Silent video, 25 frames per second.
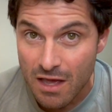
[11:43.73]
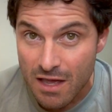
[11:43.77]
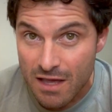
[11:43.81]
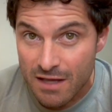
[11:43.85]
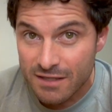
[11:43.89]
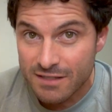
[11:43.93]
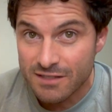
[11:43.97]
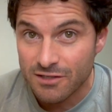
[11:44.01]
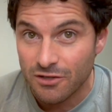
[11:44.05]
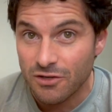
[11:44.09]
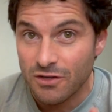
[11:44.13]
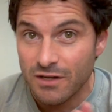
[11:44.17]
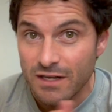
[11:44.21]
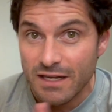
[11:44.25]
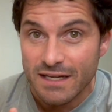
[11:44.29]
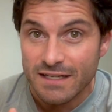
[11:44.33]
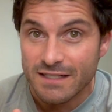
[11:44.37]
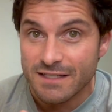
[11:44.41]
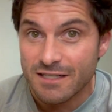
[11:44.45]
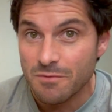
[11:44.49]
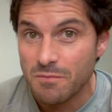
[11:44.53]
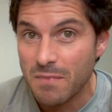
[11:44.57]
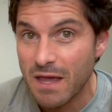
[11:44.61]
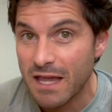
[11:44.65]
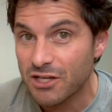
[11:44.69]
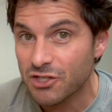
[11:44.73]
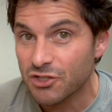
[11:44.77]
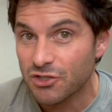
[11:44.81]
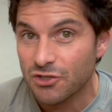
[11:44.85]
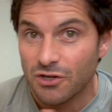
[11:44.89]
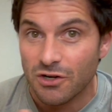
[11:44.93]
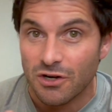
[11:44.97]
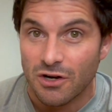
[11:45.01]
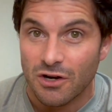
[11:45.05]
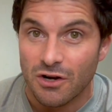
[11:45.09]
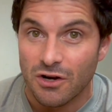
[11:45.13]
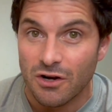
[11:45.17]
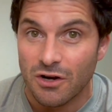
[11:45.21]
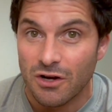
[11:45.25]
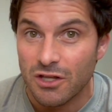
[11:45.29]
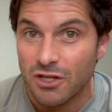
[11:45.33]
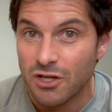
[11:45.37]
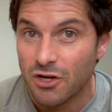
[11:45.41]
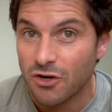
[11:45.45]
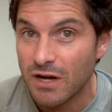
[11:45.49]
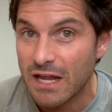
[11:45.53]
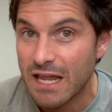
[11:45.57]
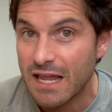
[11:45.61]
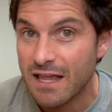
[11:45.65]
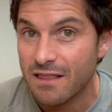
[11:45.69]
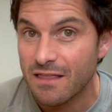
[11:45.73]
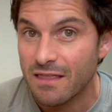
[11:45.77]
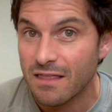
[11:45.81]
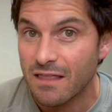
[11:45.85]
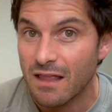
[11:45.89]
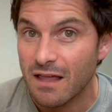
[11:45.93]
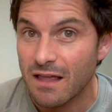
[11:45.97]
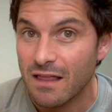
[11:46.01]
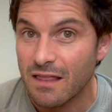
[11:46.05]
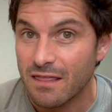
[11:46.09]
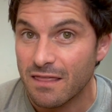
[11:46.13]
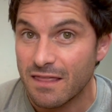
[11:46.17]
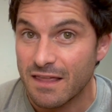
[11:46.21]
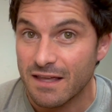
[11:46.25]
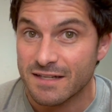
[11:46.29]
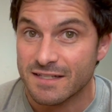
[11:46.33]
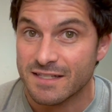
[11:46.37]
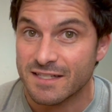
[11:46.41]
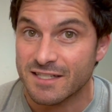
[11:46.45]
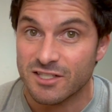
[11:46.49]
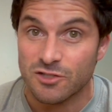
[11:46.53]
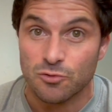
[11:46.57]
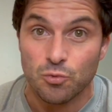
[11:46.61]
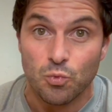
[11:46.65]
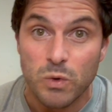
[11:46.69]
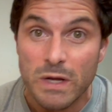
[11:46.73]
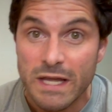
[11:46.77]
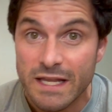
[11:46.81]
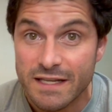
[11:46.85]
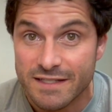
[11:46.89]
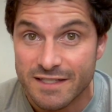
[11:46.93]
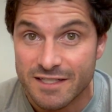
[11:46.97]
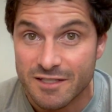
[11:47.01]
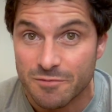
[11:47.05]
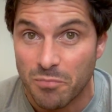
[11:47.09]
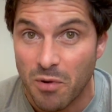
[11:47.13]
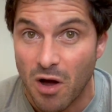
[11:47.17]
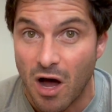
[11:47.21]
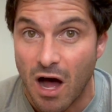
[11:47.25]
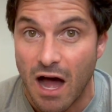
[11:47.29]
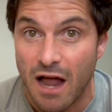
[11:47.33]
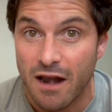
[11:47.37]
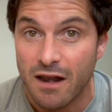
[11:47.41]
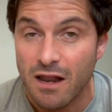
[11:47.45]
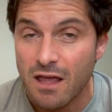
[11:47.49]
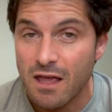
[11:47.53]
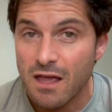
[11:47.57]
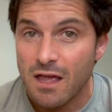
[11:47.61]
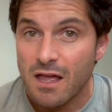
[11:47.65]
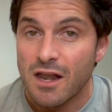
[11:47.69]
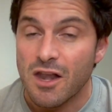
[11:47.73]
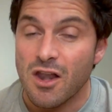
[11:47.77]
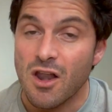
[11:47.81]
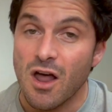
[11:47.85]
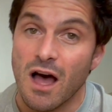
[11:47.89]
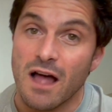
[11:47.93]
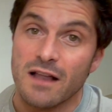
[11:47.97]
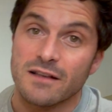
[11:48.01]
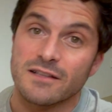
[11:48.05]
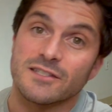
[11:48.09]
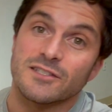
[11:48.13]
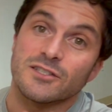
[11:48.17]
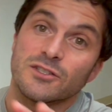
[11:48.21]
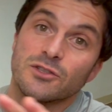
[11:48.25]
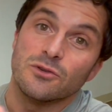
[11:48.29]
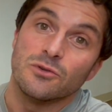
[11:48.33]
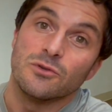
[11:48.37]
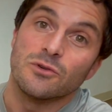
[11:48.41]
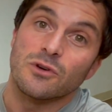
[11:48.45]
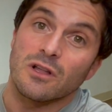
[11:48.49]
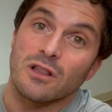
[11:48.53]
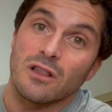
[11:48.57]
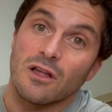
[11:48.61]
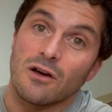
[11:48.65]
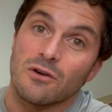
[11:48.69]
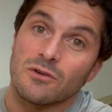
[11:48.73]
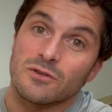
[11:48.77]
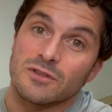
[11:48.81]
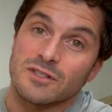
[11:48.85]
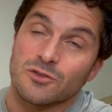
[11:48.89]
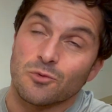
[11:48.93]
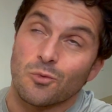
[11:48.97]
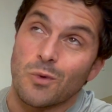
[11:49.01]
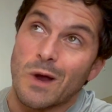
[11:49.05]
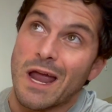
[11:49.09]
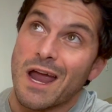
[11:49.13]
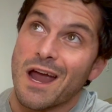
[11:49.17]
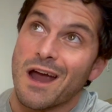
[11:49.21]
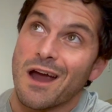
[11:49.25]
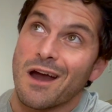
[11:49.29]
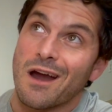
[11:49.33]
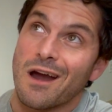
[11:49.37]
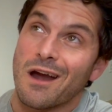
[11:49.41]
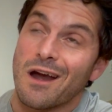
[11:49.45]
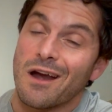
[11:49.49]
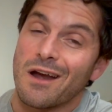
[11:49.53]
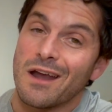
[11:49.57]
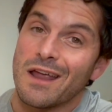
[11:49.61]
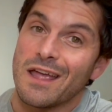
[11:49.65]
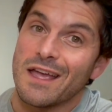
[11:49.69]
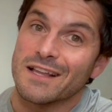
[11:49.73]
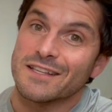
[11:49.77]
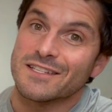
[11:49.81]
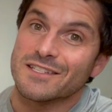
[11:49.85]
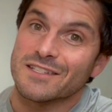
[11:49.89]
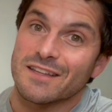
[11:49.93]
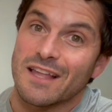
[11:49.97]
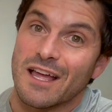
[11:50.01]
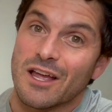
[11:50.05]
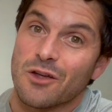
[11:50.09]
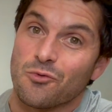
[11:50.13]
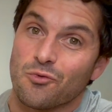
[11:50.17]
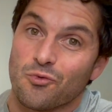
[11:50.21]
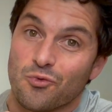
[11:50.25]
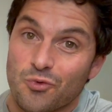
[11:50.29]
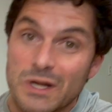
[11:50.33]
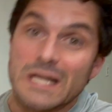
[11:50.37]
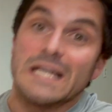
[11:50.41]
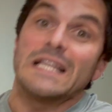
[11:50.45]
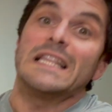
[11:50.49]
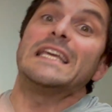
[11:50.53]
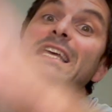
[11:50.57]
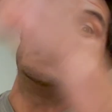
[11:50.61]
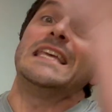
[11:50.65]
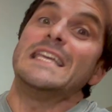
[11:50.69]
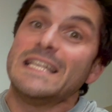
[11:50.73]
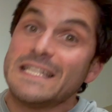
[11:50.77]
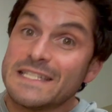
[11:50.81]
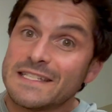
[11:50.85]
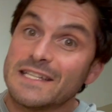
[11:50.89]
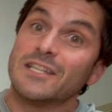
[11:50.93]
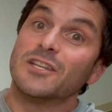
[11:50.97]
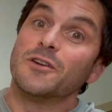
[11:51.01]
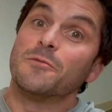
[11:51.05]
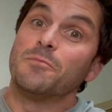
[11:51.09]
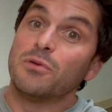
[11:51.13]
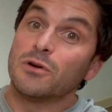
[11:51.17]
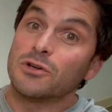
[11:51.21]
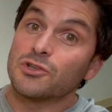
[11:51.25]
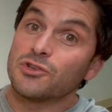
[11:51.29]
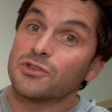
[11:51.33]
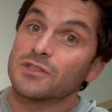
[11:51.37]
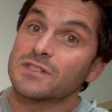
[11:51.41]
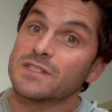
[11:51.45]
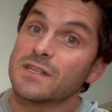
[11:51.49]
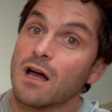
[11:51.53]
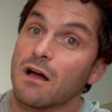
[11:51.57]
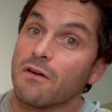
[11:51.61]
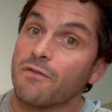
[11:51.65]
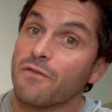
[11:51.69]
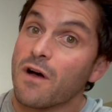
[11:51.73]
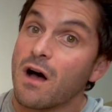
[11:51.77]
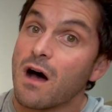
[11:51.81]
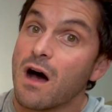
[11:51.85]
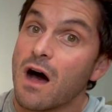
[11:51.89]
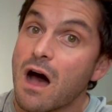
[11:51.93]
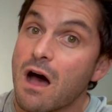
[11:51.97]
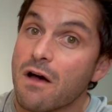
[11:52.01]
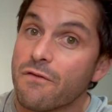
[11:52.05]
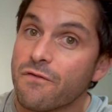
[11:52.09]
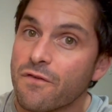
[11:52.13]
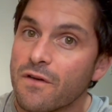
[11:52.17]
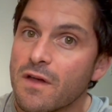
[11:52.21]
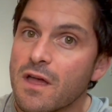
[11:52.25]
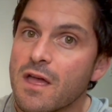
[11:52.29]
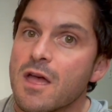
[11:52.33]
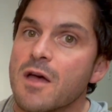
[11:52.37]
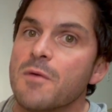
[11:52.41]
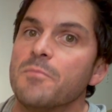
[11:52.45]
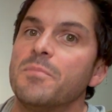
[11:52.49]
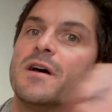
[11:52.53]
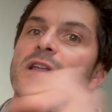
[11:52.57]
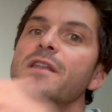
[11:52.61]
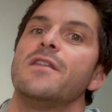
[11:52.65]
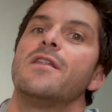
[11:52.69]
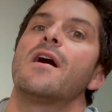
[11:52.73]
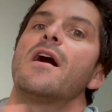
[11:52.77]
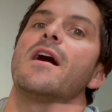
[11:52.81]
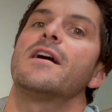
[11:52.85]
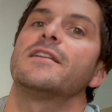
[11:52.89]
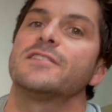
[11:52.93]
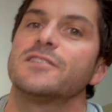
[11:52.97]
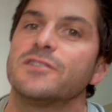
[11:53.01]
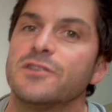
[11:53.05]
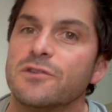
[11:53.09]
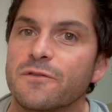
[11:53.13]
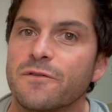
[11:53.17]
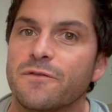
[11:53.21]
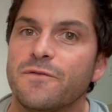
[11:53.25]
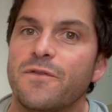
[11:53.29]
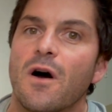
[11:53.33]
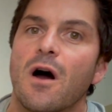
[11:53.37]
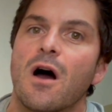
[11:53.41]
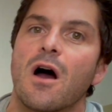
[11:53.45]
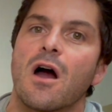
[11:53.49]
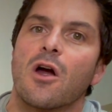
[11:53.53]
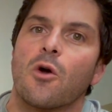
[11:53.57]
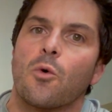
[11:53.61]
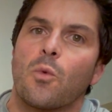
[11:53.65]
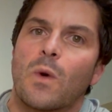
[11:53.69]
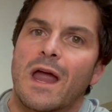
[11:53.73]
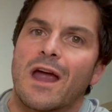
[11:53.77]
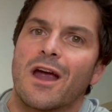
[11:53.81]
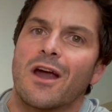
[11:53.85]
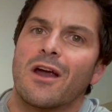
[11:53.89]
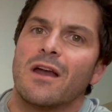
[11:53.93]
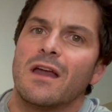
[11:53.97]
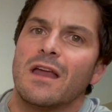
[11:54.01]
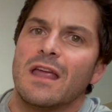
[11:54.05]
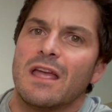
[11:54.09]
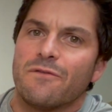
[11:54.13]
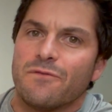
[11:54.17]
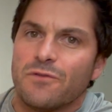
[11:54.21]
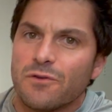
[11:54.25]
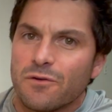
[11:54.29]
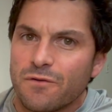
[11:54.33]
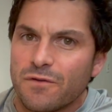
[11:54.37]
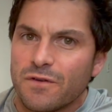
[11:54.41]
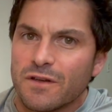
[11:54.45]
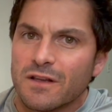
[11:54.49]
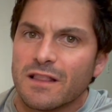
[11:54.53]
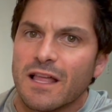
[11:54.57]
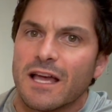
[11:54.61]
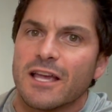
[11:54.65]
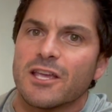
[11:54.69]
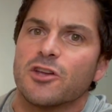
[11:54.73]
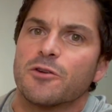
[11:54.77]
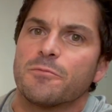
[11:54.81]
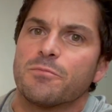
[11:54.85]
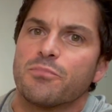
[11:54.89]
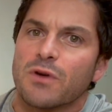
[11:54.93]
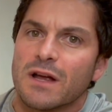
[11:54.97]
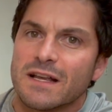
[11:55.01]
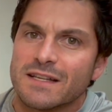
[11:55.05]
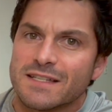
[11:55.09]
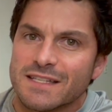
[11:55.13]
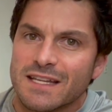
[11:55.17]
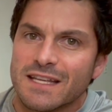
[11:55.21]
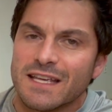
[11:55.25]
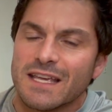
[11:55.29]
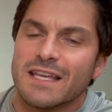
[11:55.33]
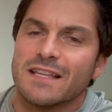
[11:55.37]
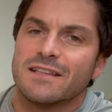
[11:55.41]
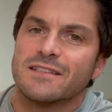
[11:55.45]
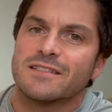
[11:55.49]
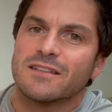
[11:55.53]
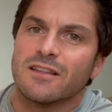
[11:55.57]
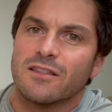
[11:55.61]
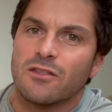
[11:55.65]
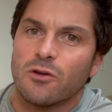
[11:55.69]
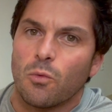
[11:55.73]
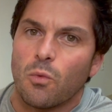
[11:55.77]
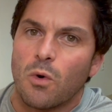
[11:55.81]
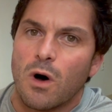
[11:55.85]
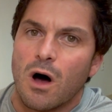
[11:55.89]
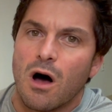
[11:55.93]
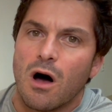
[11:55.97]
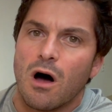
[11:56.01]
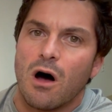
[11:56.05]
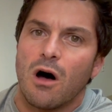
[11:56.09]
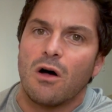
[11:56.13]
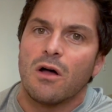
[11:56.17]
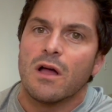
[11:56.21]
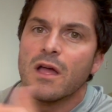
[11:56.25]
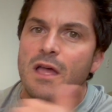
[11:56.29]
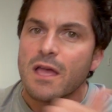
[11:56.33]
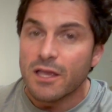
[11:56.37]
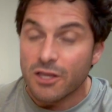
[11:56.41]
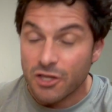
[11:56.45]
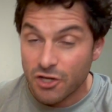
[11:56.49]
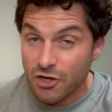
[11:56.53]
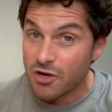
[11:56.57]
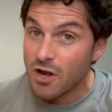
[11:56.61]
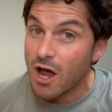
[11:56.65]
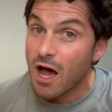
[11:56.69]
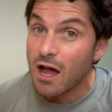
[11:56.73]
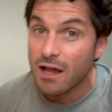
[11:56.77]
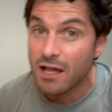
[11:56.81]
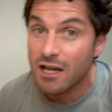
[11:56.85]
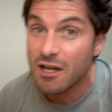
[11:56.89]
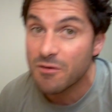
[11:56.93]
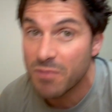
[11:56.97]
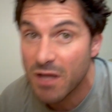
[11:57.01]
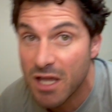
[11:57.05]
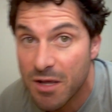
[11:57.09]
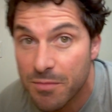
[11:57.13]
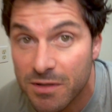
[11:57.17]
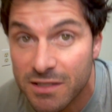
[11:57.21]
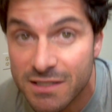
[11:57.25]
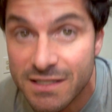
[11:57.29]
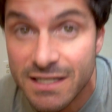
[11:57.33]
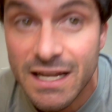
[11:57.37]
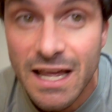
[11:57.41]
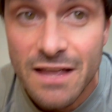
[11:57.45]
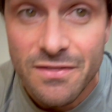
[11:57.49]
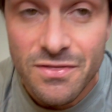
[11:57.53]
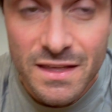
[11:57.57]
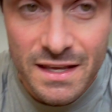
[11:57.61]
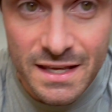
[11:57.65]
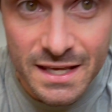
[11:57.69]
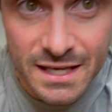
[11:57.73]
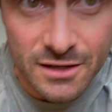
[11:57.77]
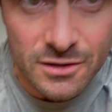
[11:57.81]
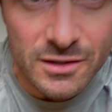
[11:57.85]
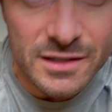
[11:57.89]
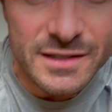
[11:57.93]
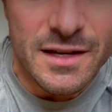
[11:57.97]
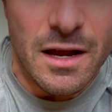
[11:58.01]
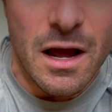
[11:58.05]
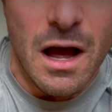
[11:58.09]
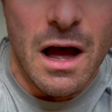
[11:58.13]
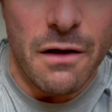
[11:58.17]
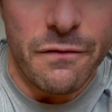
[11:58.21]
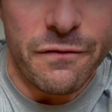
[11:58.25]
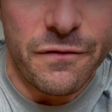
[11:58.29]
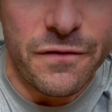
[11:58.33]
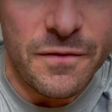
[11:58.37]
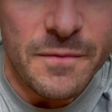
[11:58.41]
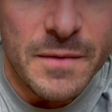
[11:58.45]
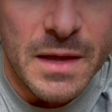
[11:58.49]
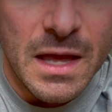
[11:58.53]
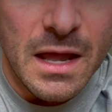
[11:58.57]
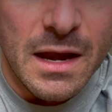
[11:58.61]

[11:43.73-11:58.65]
So you need to make sure you're in this sweet spot, not too close where it's like really easy to push yourself off, but not too far where if you feel like you're pressing into the wall, you're not going to be able to get the heels off.